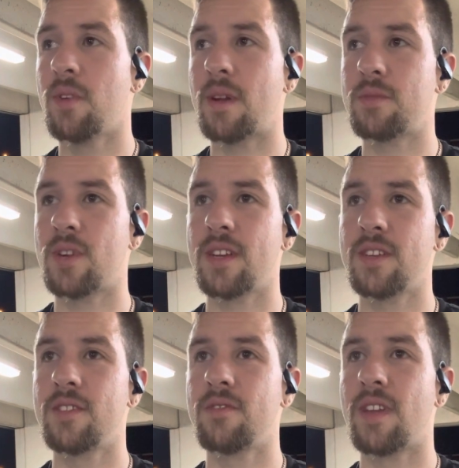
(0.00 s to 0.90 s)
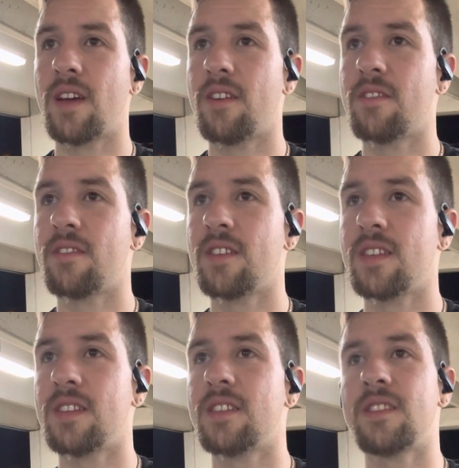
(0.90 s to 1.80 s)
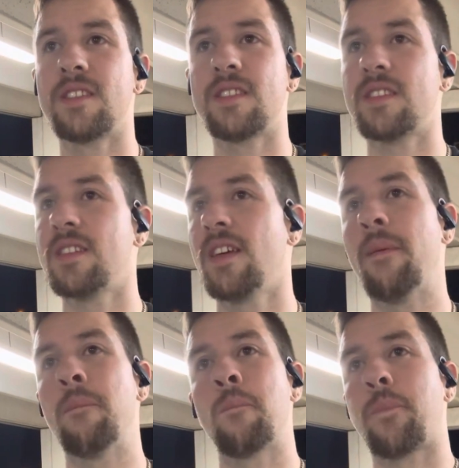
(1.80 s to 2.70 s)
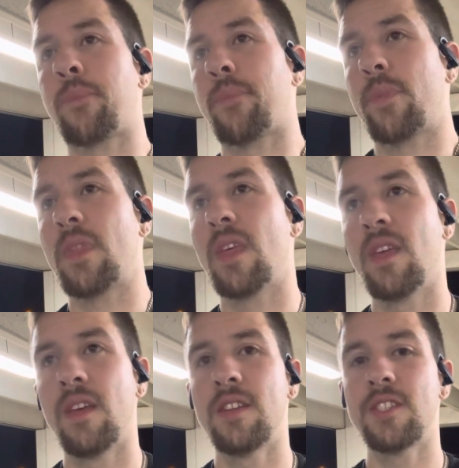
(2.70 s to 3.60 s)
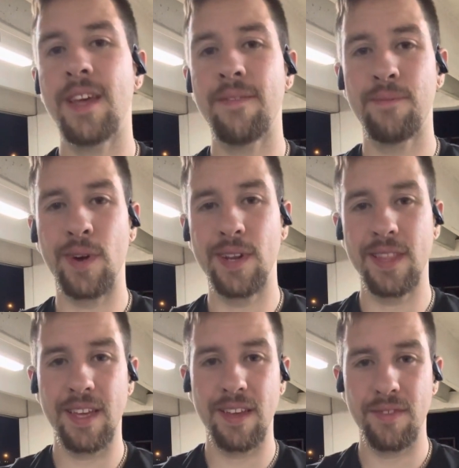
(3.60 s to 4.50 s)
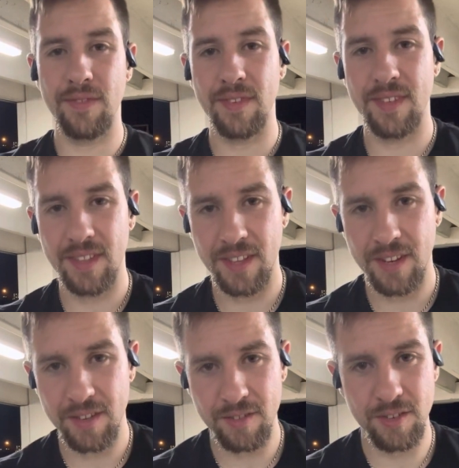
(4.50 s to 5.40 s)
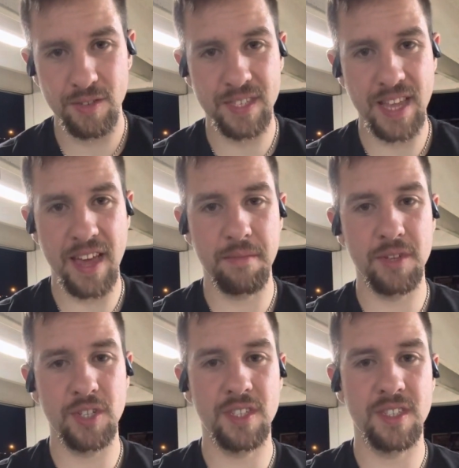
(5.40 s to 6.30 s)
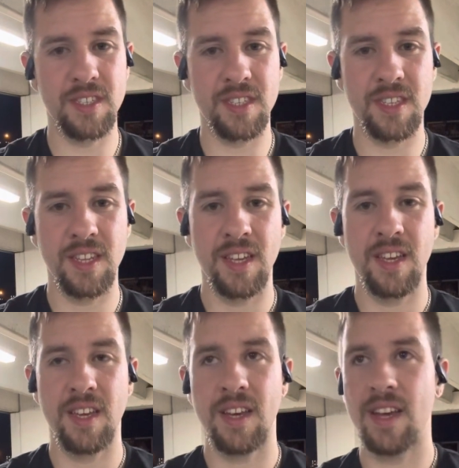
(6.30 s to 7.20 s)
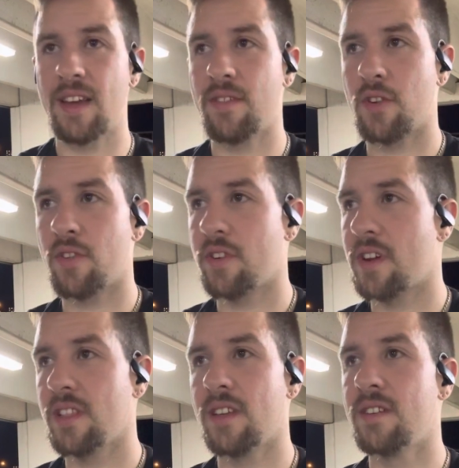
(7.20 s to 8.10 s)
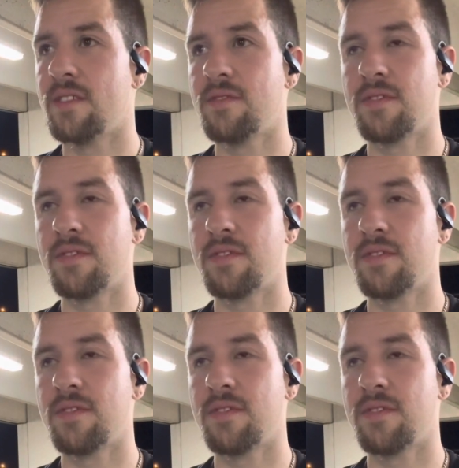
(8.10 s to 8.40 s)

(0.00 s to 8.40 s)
I'm trying to do now is just have fun in life, do side missions. I have a career I love.